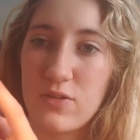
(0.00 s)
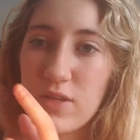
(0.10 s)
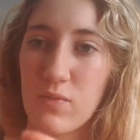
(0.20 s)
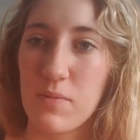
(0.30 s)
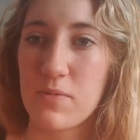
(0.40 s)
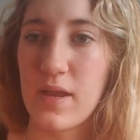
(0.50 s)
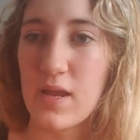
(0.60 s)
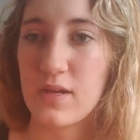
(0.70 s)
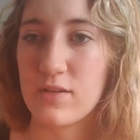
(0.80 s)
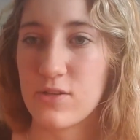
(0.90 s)
like rubber
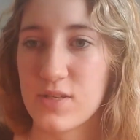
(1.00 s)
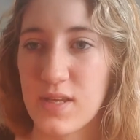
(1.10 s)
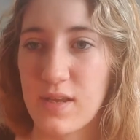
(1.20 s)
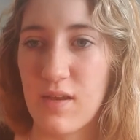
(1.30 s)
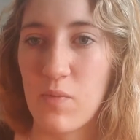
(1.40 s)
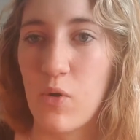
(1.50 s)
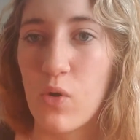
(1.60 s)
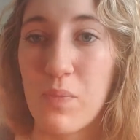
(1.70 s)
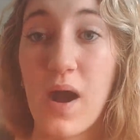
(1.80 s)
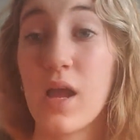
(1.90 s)
band and just like a
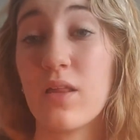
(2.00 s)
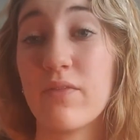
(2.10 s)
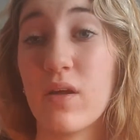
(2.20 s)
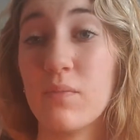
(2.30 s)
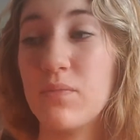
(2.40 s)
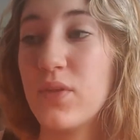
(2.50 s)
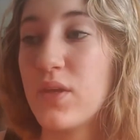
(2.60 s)
whole pile of them.